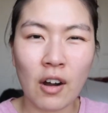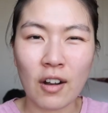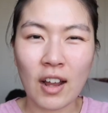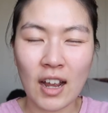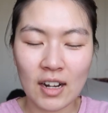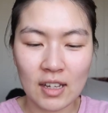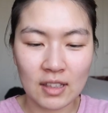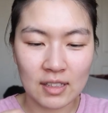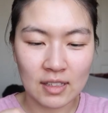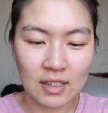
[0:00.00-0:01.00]
are kind of
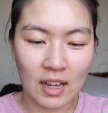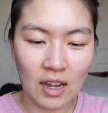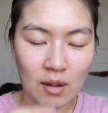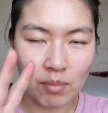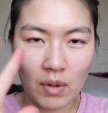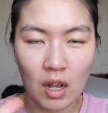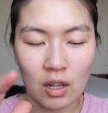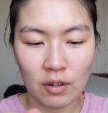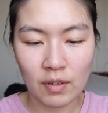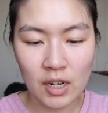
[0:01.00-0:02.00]
in the same
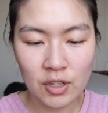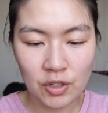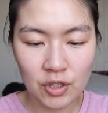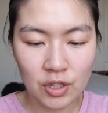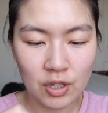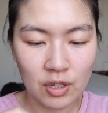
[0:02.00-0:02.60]
color range.